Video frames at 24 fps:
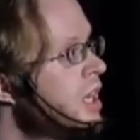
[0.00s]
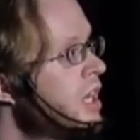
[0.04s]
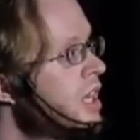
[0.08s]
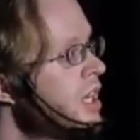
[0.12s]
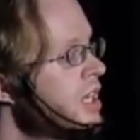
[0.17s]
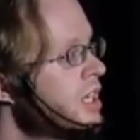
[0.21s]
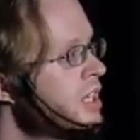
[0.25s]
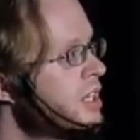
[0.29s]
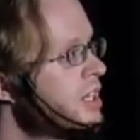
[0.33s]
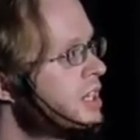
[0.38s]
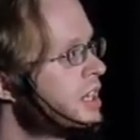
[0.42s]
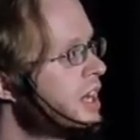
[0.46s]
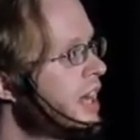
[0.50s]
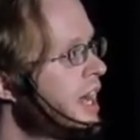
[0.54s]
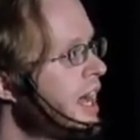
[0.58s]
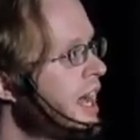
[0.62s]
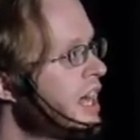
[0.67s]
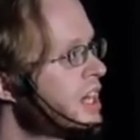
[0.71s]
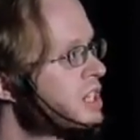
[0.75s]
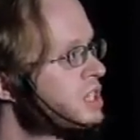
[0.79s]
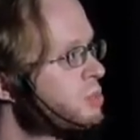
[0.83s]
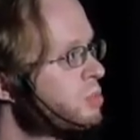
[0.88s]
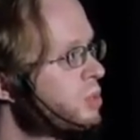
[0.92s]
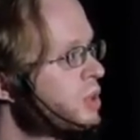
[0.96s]
India
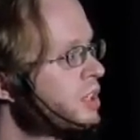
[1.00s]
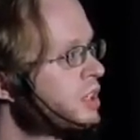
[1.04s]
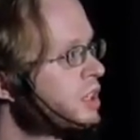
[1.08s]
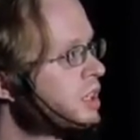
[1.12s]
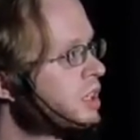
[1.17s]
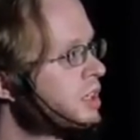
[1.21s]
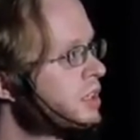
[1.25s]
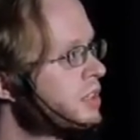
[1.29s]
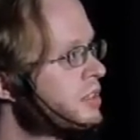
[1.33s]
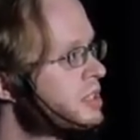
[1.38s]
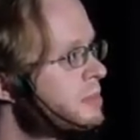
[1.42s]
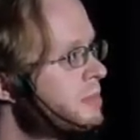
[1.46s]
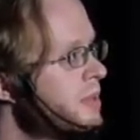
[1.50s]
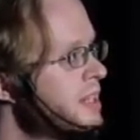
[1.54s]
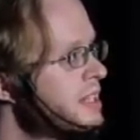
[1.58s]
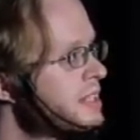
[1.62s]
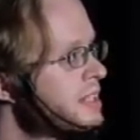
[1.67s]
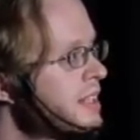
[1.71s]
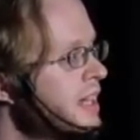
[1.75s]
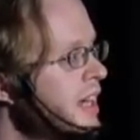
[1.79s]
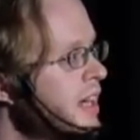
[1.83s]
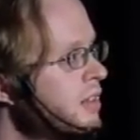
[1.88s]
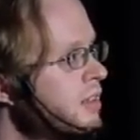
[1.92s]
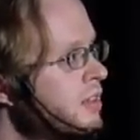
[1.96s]
hash, word include space,
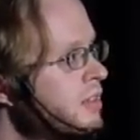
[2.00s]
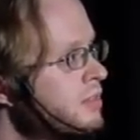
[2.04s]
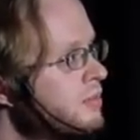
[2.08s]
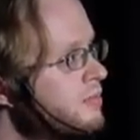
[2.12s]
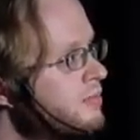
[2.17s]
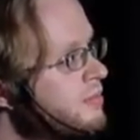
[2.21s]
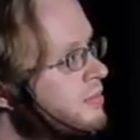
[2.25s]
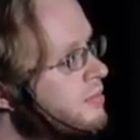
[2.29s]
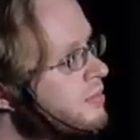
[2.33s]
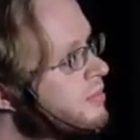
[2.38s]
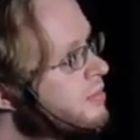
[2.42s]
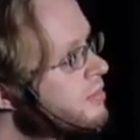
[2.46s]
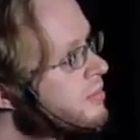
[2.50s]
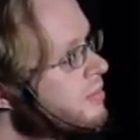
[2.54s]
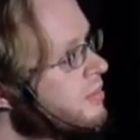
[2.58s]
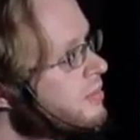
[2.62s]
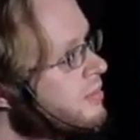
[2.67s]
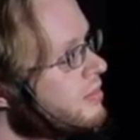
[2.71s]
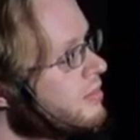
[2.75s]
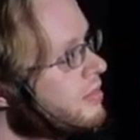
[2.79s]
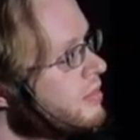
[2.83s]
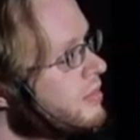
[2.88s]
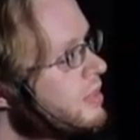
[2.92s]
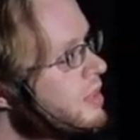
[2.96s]
langle,
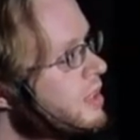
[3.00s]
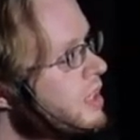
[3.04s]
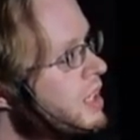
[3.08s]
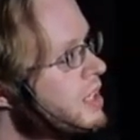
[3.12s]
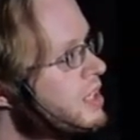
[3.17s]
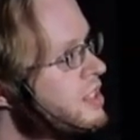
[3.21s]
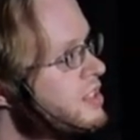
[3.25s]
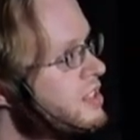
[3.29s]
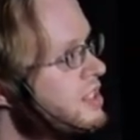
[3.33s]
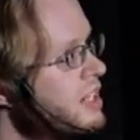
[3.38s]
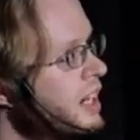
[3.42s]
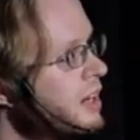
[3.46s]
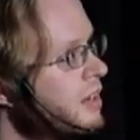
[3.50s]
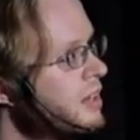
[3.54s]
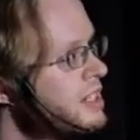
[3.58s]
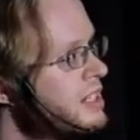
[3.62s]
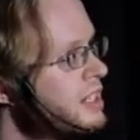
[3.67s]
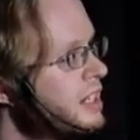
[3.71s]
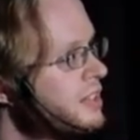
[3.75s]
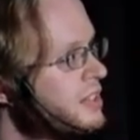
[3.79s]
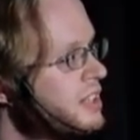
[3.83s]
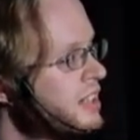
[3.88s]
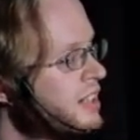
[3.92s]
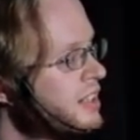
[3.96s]
Sierra
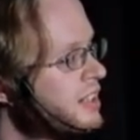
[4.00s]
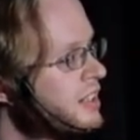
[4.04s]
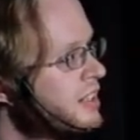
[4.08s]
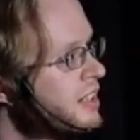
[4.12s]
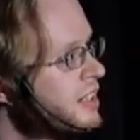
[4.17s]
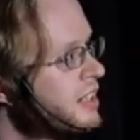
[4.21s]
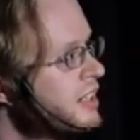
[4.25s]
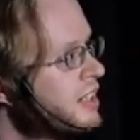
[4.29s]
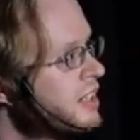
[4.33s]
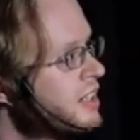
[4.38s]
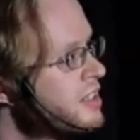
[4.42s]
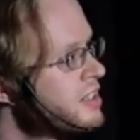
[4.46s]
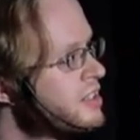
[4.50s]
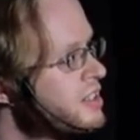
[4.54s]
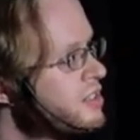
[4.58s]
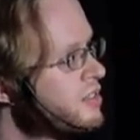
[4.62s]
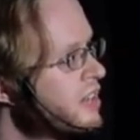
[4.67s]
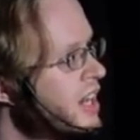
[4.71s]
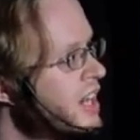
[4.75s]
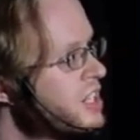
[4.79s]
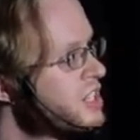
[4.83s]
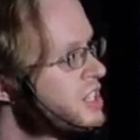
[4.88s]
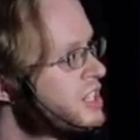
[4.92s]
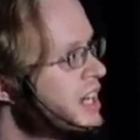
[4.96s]
delta,
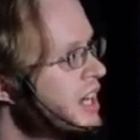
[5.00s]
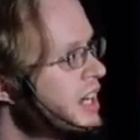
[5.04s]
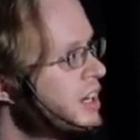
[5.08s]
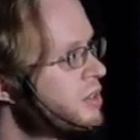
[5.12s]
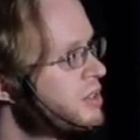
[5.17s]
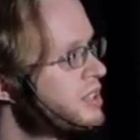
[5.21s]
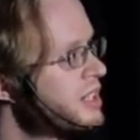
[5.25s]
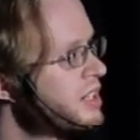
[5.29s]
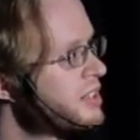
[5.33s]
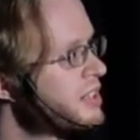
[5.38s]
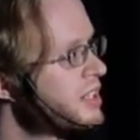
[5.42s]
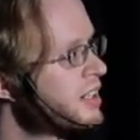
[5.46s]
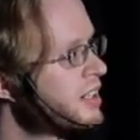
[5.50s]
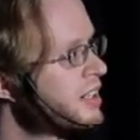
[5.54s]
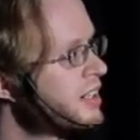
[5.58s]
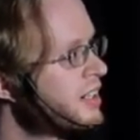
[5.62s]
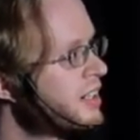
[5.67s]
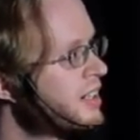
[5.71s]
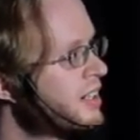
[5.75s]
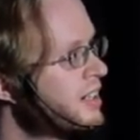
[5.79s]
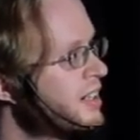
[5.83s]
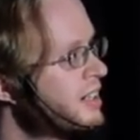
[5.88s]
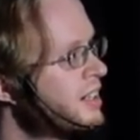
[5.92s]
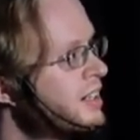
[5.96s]
scratch, tango delta,
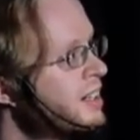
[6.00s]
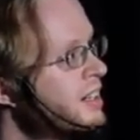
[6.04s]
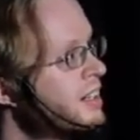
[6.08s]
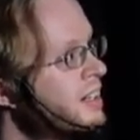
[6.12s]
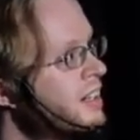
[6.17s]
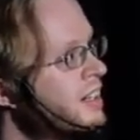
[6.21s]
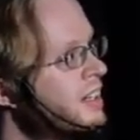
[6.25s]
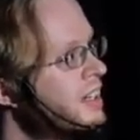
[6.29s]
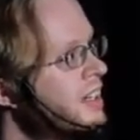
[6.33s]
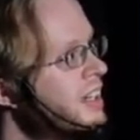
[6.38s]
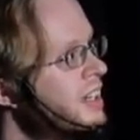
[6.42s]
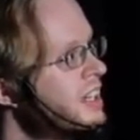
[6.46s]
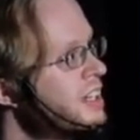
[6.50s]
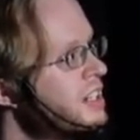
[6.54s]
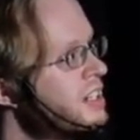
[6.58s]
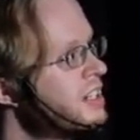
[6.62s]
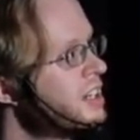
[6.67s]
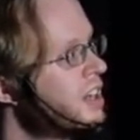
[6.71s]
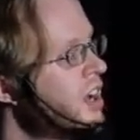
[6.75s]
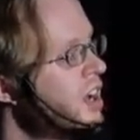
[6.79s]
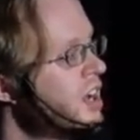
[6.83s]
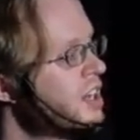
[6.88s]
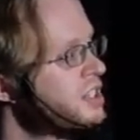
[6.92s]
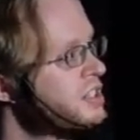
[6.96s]

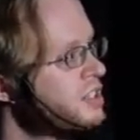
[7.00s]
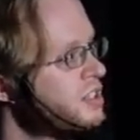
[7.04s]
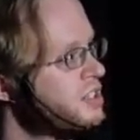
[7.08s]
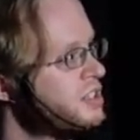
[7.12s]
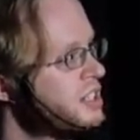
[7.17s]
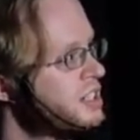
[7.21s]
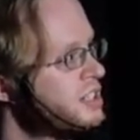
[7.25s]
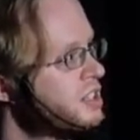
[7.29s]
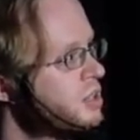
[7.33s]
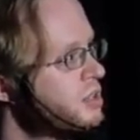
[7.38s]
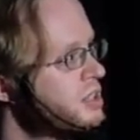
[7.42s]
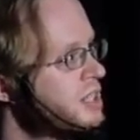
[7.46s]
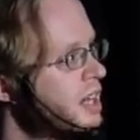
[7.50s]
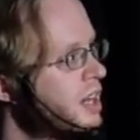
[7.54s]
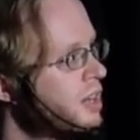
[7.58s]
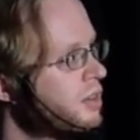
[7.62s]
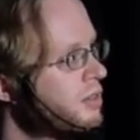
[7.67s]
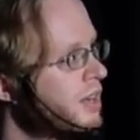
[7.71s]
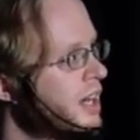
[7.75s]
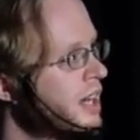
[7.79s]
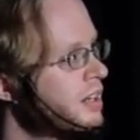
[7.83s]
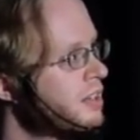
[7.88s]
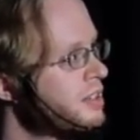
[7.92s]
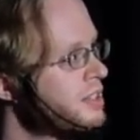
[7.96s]
India Oscar, dit hotel,
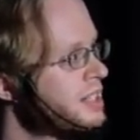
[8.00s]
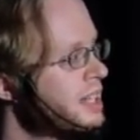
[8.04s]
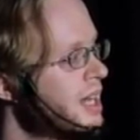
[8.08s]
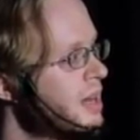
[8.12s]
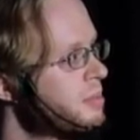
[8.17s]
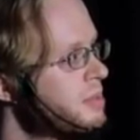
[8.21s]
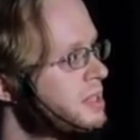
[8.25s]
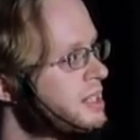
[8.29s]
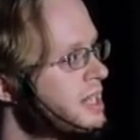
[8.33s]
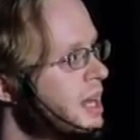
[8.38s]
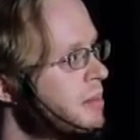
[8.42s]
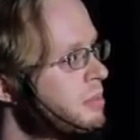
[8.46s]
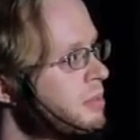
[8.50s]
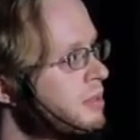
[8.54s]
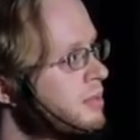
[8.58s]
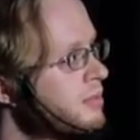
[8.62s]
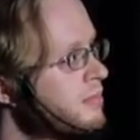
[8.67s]
wrangle, slap, slap,